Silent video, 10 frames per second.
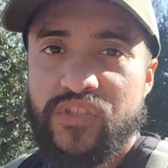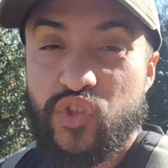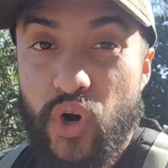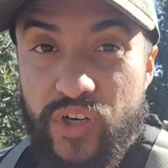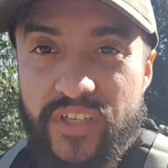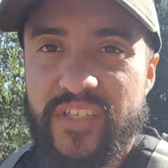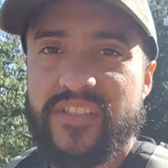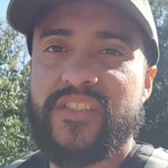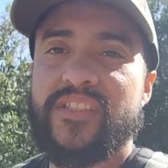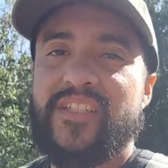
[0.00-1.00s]

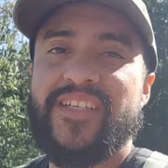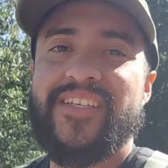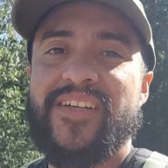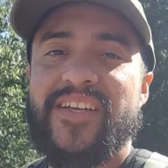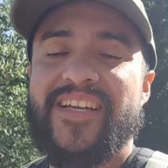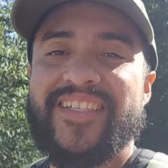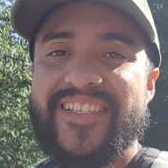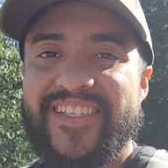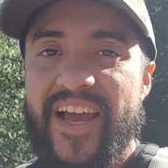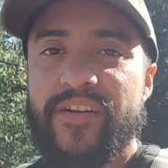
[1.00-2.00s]
darkness
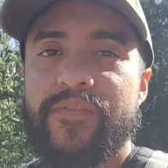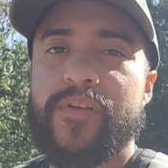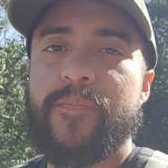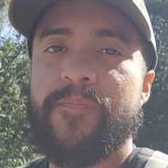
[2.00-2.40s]
inside of him.